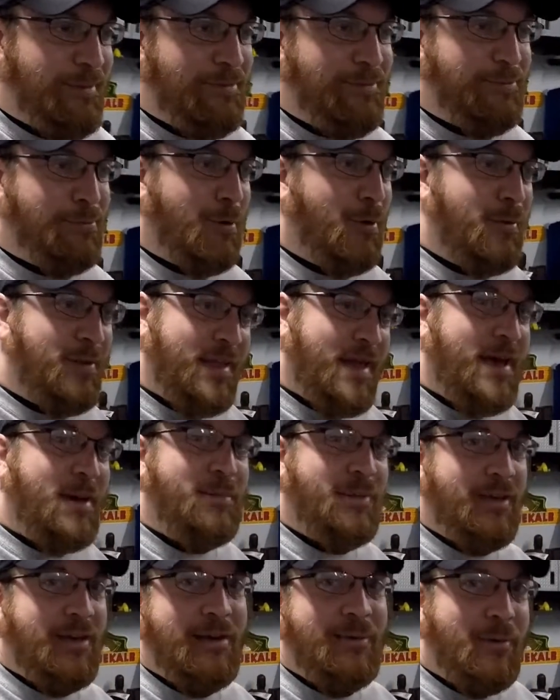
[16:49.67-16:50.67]
this will
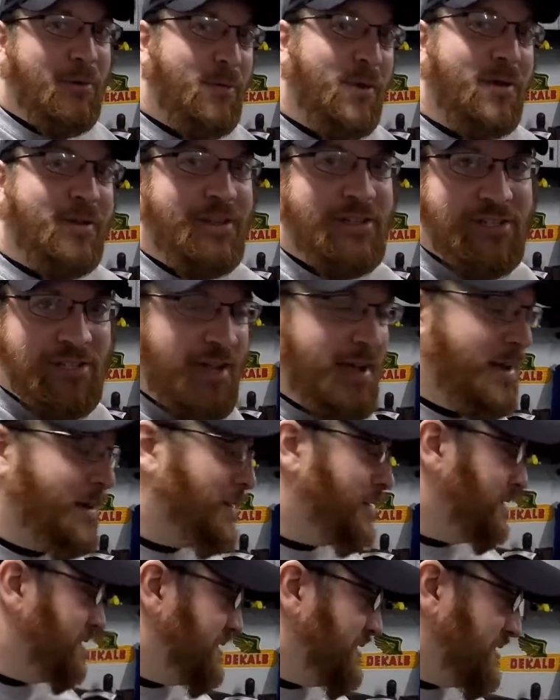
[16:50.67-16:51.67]
not become a welding
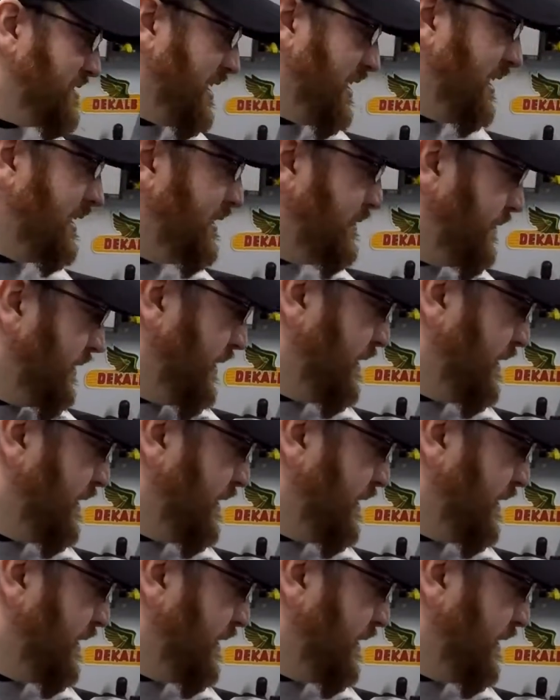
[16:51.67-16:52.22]
channel. It's just kind of